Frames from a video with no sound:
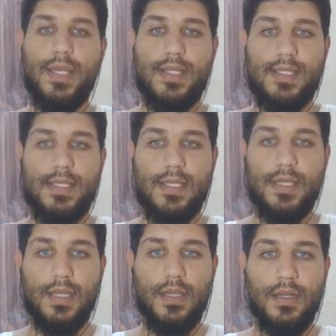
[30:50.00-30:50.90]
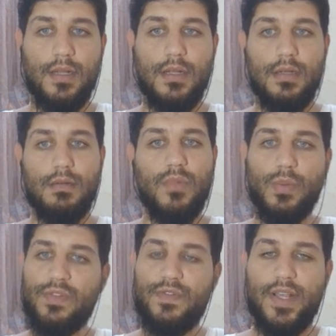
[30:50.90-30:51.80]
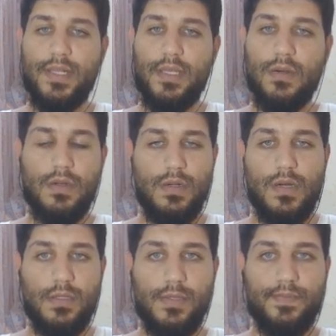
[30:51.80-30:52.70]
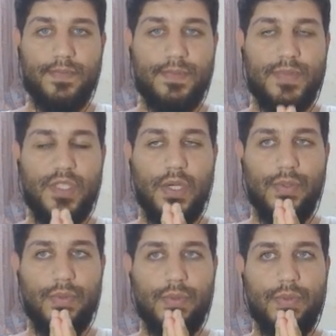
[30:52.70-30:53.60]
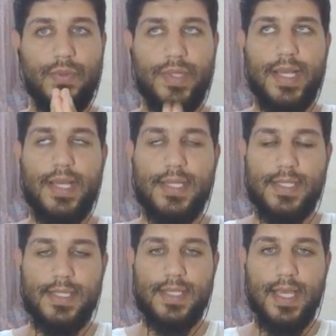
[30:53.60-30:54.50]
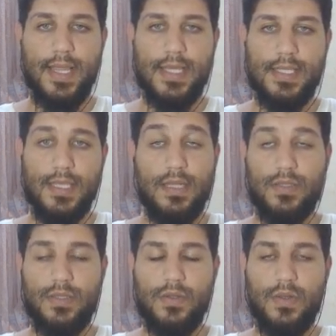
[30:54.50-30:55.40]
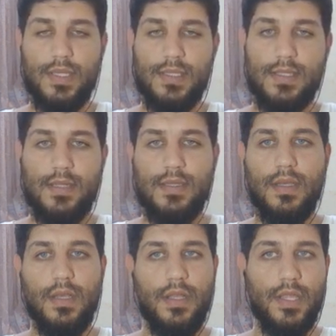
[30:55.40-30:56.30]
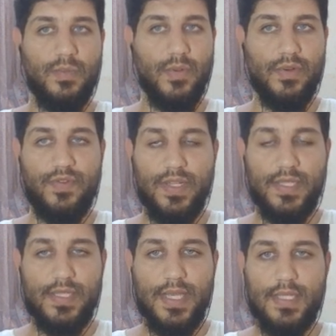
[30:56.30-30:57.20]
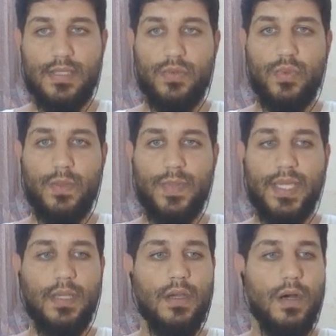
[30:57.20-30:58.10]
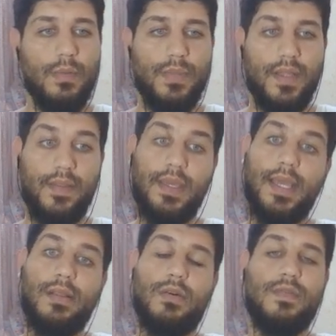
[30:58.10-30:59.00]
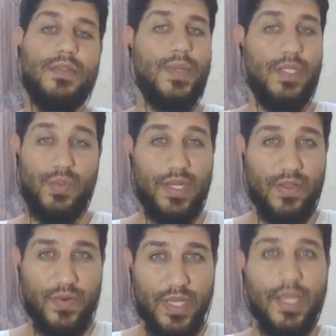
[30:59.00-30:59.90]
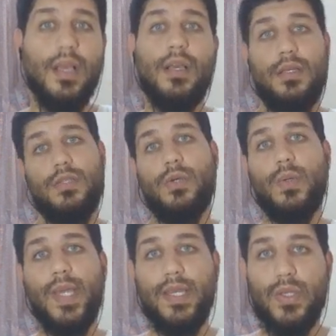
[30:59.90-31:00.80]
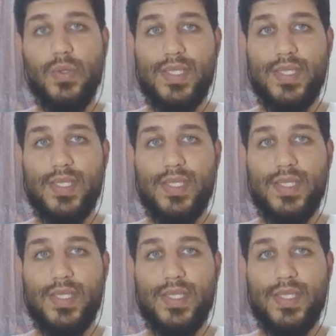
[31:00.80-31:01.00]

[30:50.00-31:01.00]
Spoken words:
is mobile friendly or not. So Google has told us that the mobile friendly test will be gone by the end of 2023. So you can use